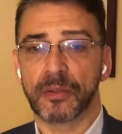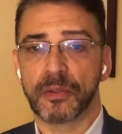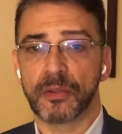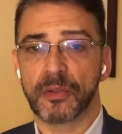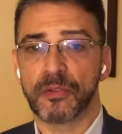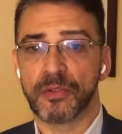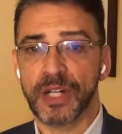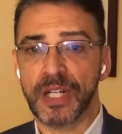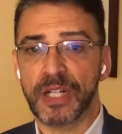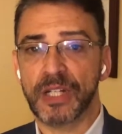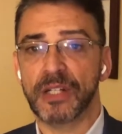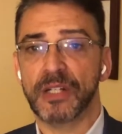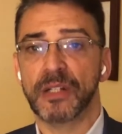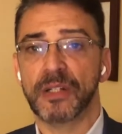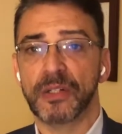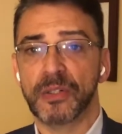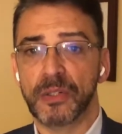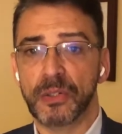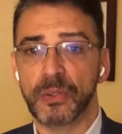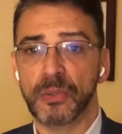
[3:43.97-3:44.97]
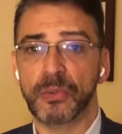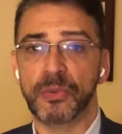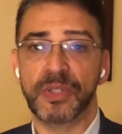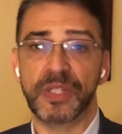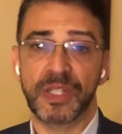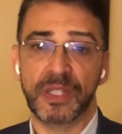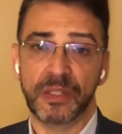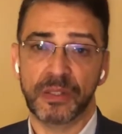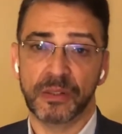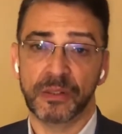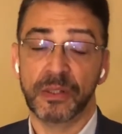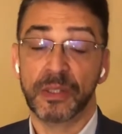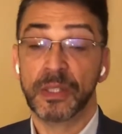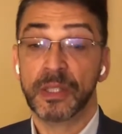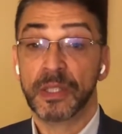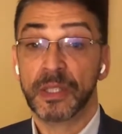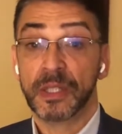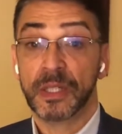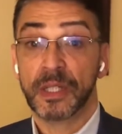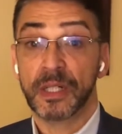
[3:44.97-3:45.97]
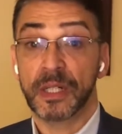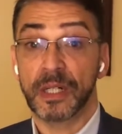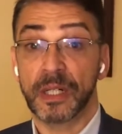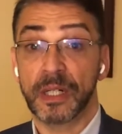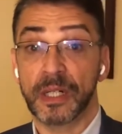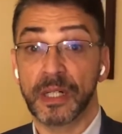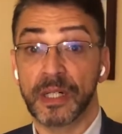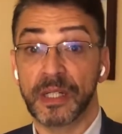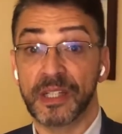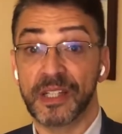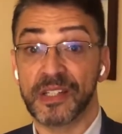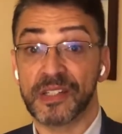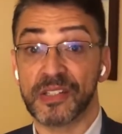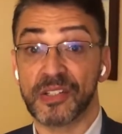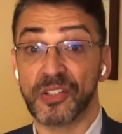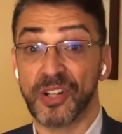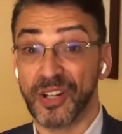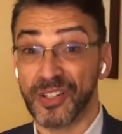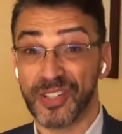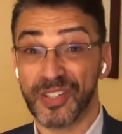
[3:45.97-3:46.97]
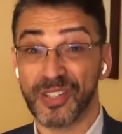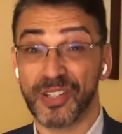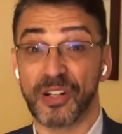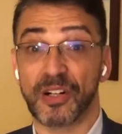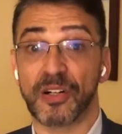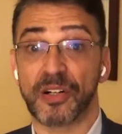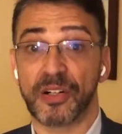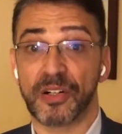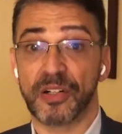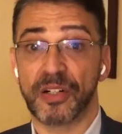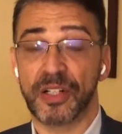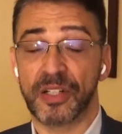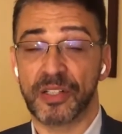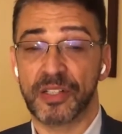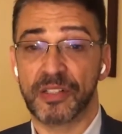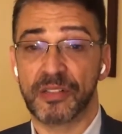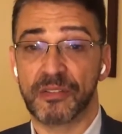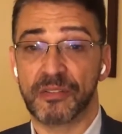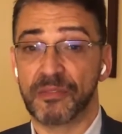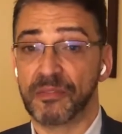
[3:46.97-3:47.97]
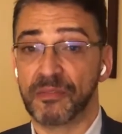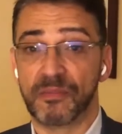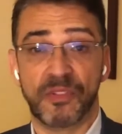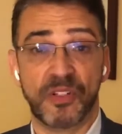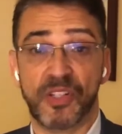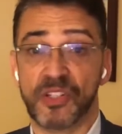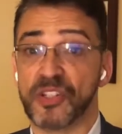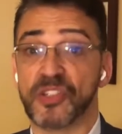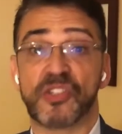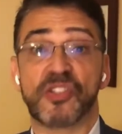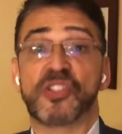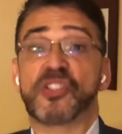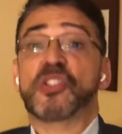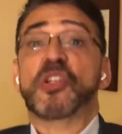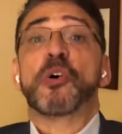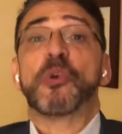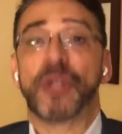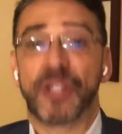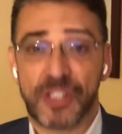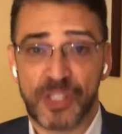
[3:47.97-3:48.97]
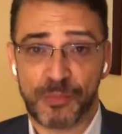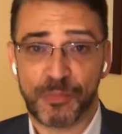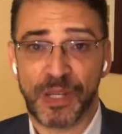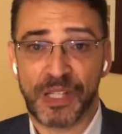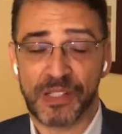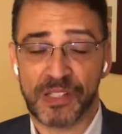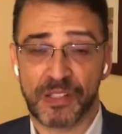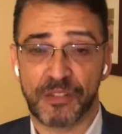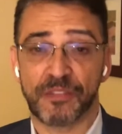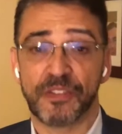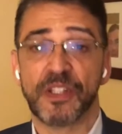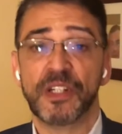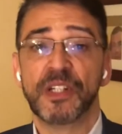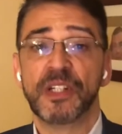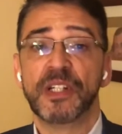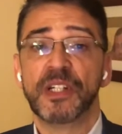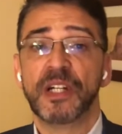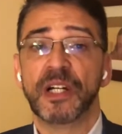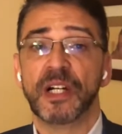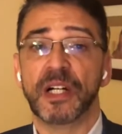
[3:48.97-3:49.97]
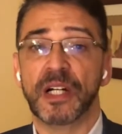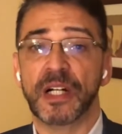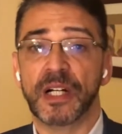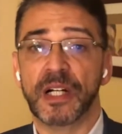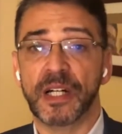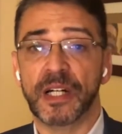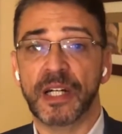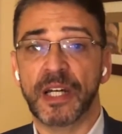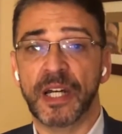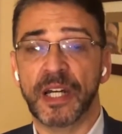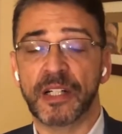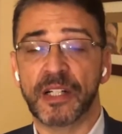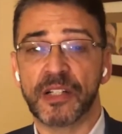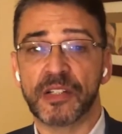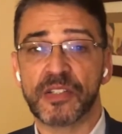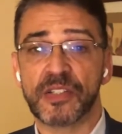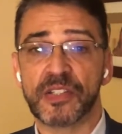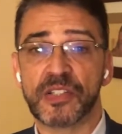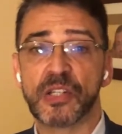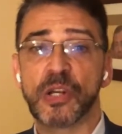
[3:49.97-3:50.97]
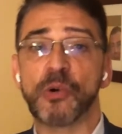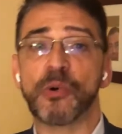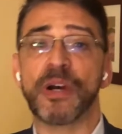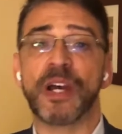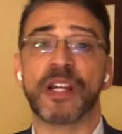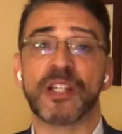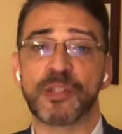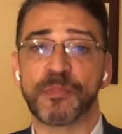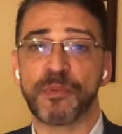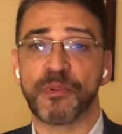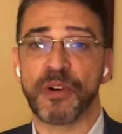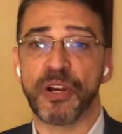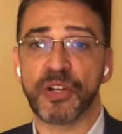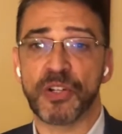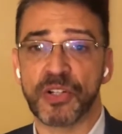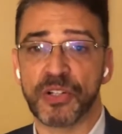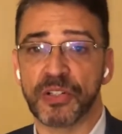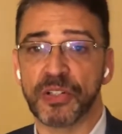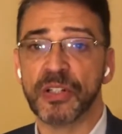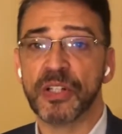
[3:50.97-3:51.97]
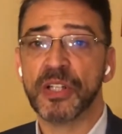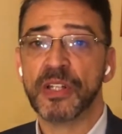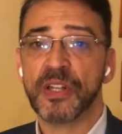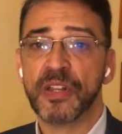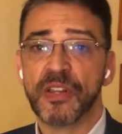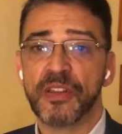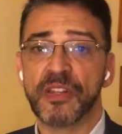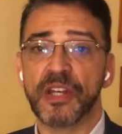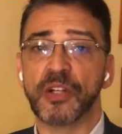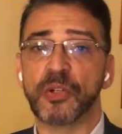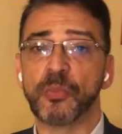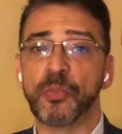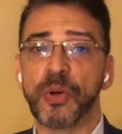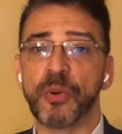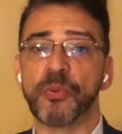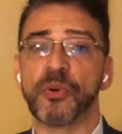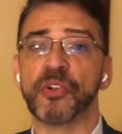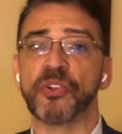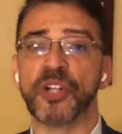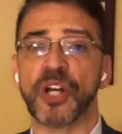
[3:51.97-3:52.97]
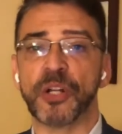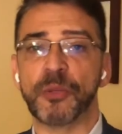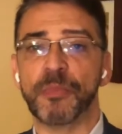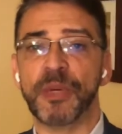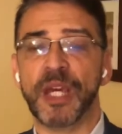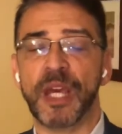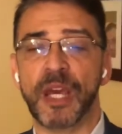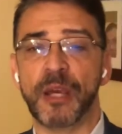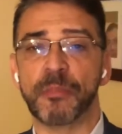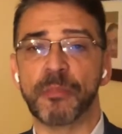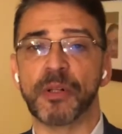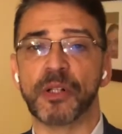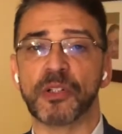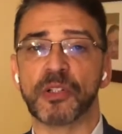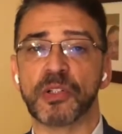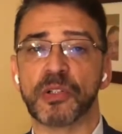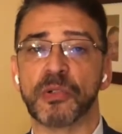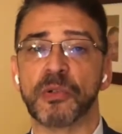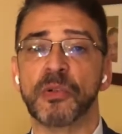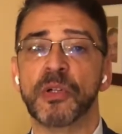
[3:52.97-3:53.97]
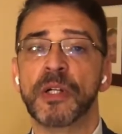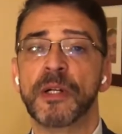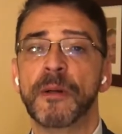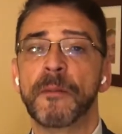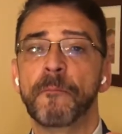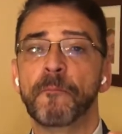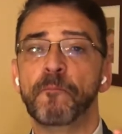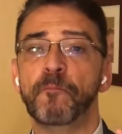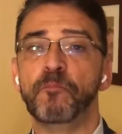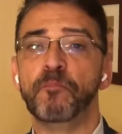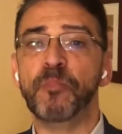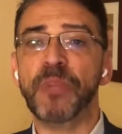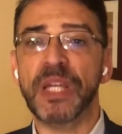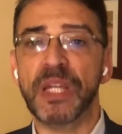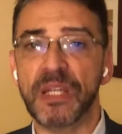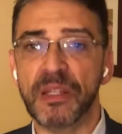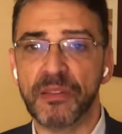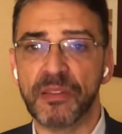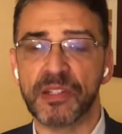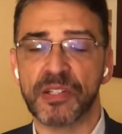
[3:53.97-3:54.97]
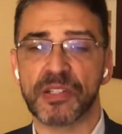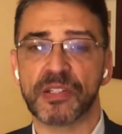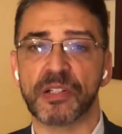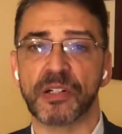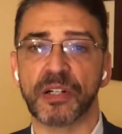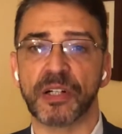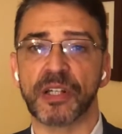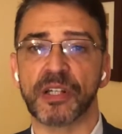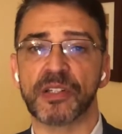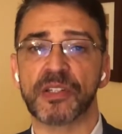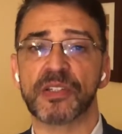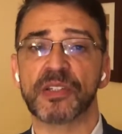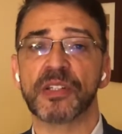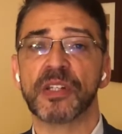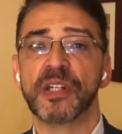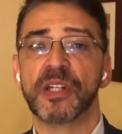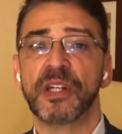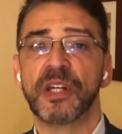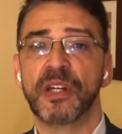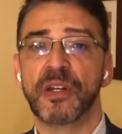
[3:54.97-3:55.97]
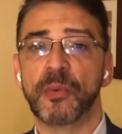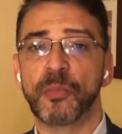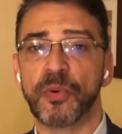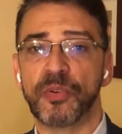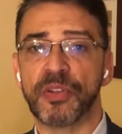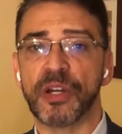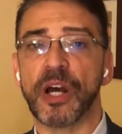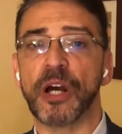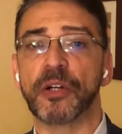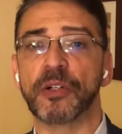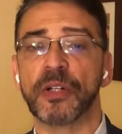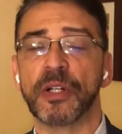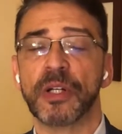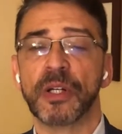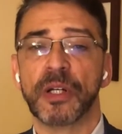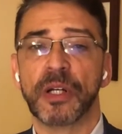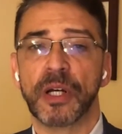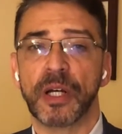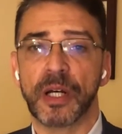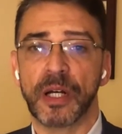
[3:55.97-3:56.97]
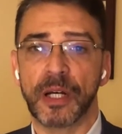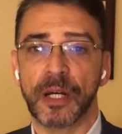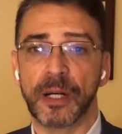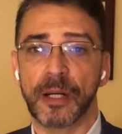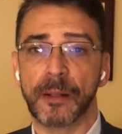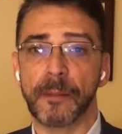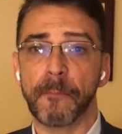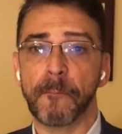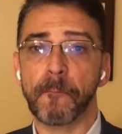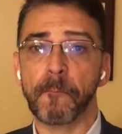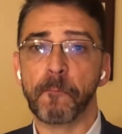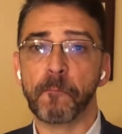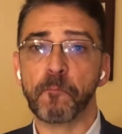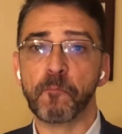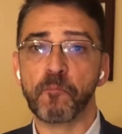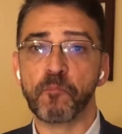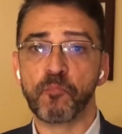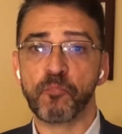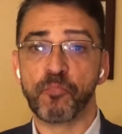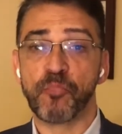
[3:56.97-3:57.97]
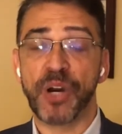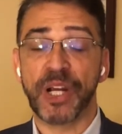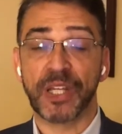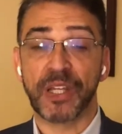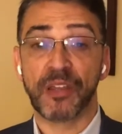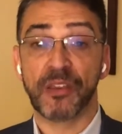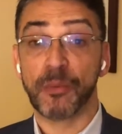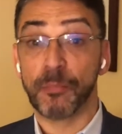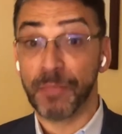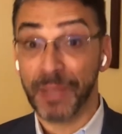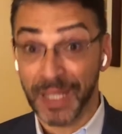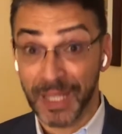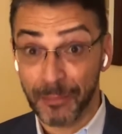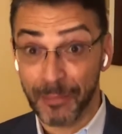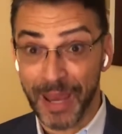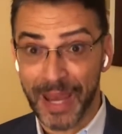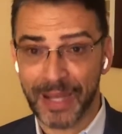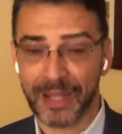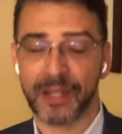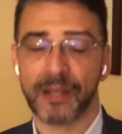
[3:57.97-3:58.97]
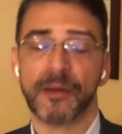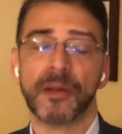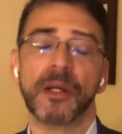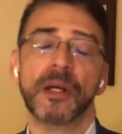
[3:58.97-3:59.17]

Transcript: Green New Deal is a non-starter. It is so expensive and it's so aspirational that we will not be able to meet these targets without breaking the piggy bank.